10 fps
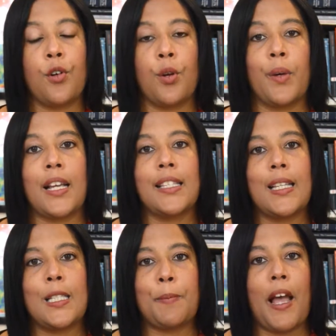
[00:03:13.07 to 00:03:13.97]
or when I
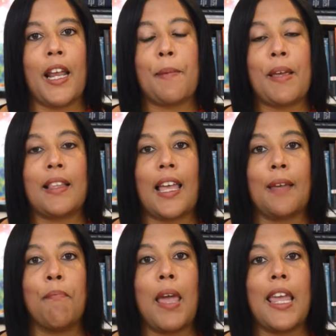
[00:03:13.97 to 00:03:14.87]
say spine, I mean
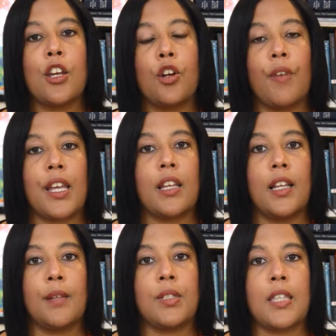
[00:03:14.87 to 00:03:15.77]
like main
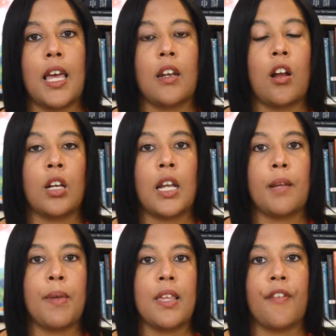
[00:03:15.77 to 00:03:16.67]
curriculums that are going
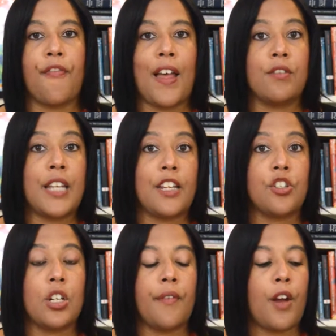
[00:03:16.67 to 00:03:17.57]
to be the
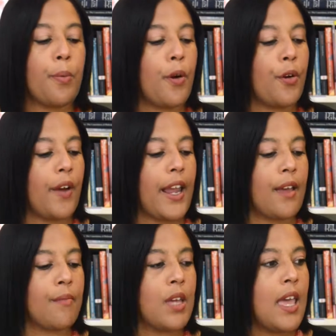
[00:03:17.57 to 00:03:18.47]
foundation of our
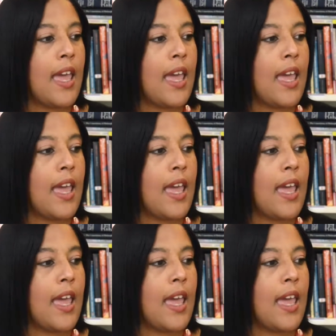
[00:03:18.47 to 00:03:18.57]
program.